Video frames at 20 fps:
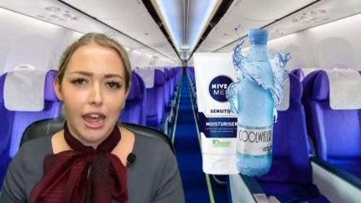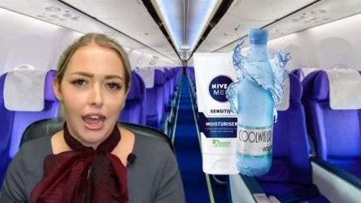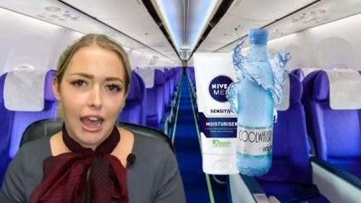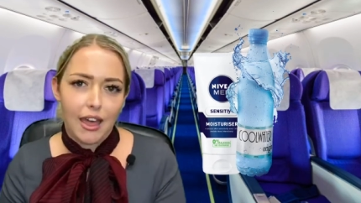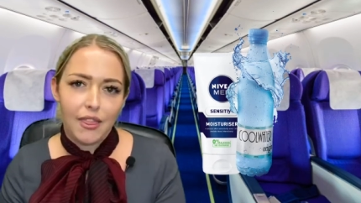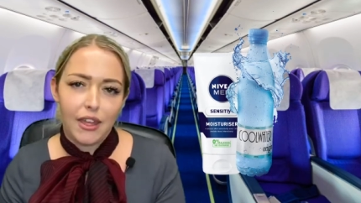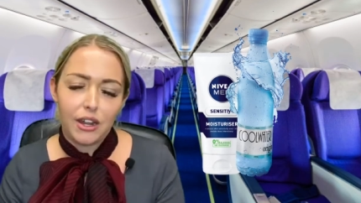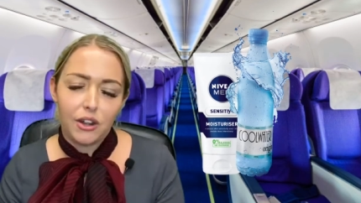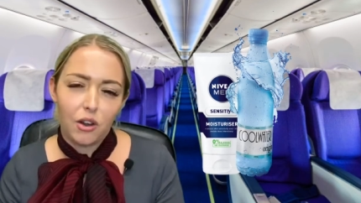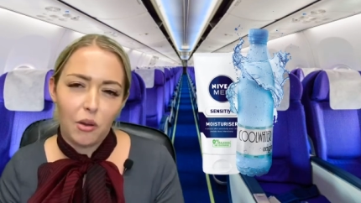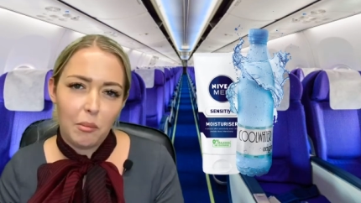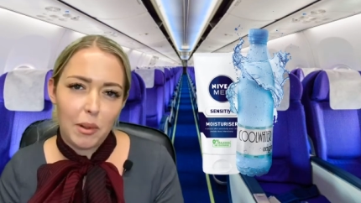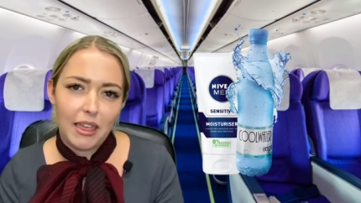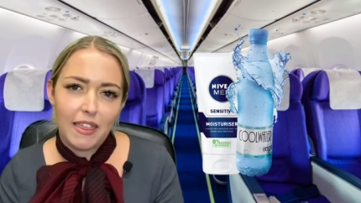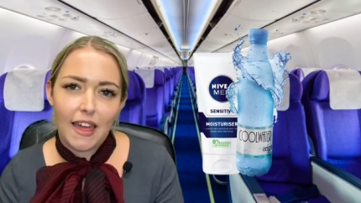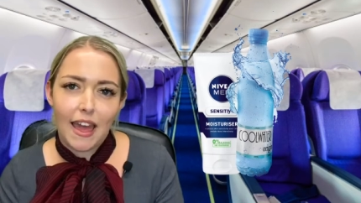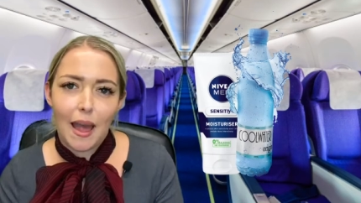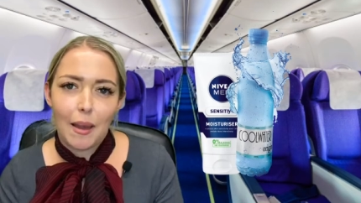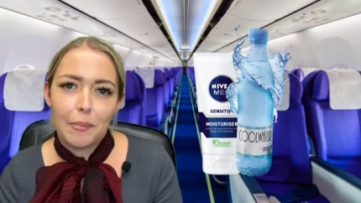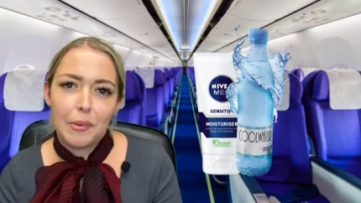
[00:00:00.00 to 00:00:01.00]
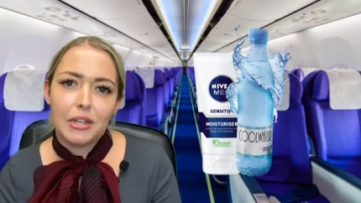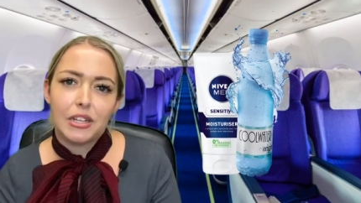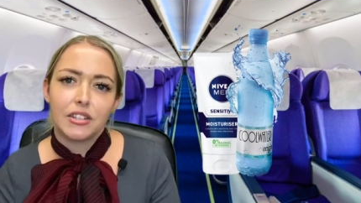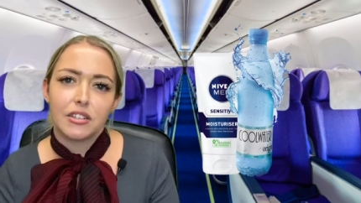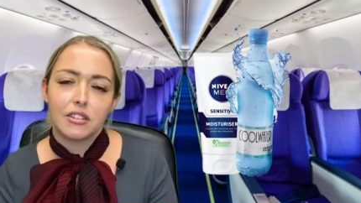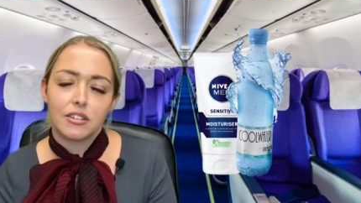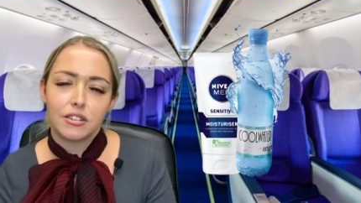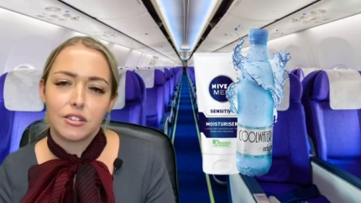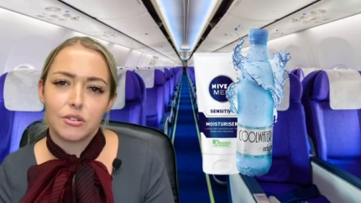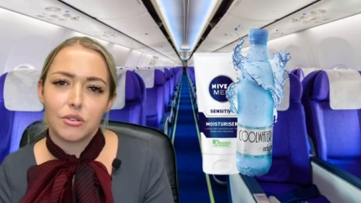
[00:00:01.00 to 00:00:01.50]
and then normally they're happy
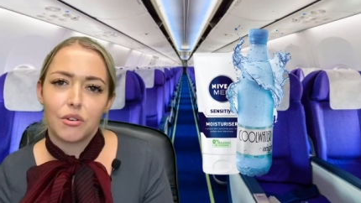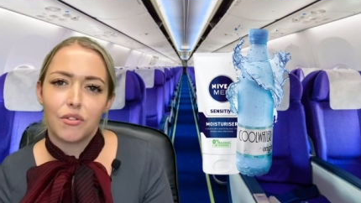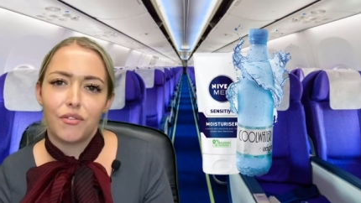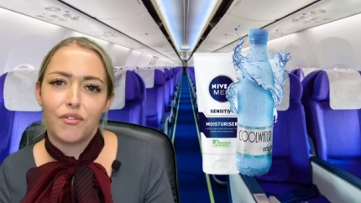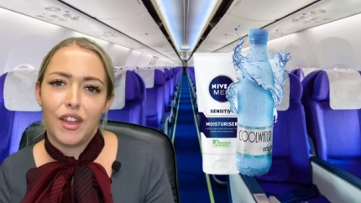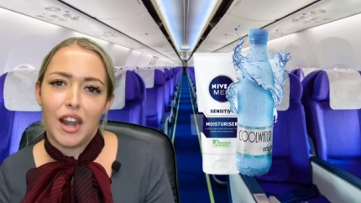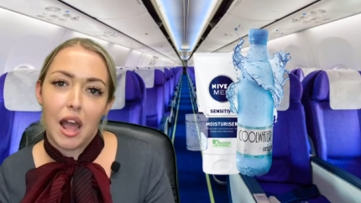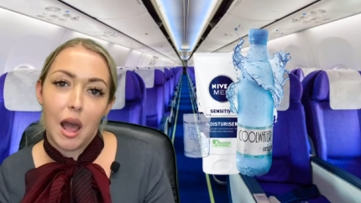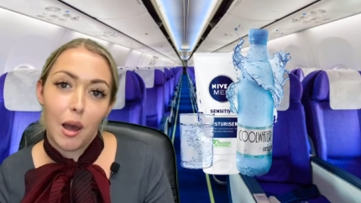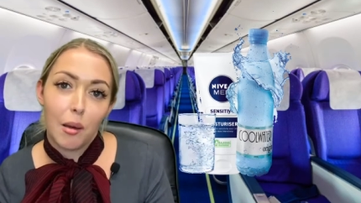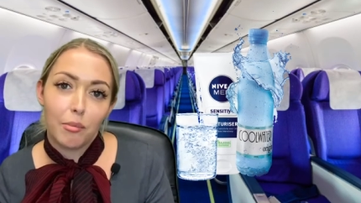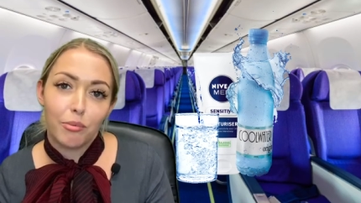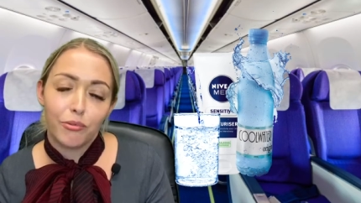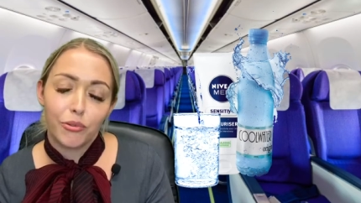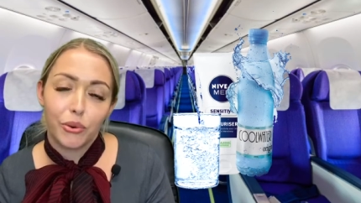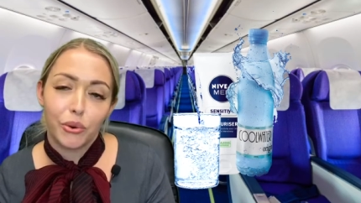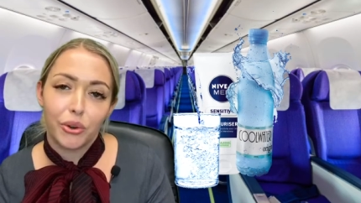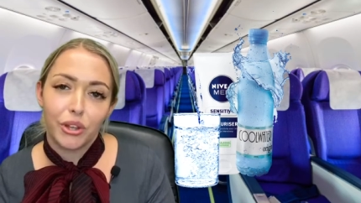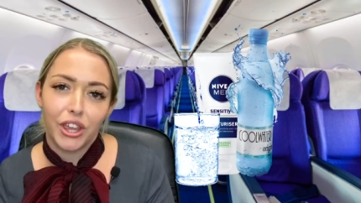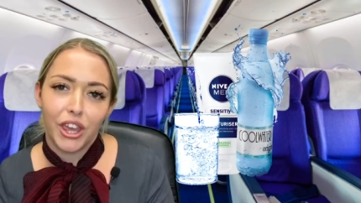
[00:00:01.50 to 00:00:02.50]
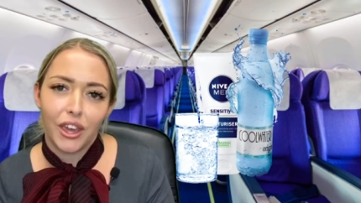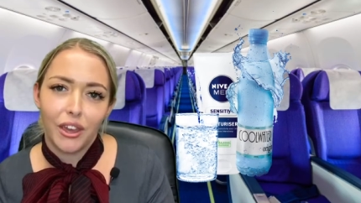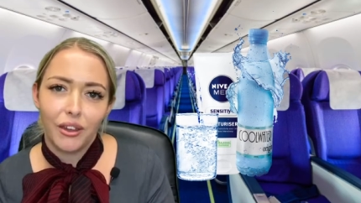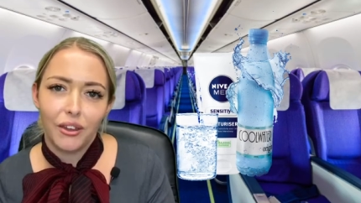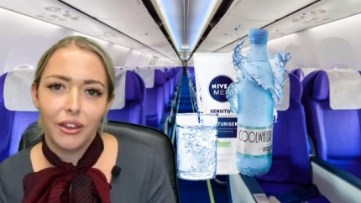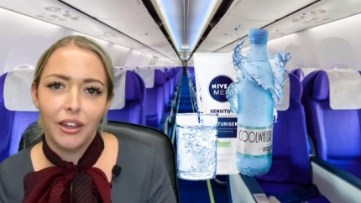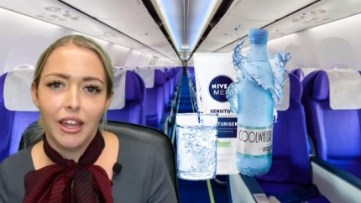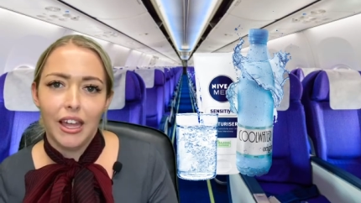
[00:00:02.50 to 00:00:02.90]
just to sort of fill it up for you,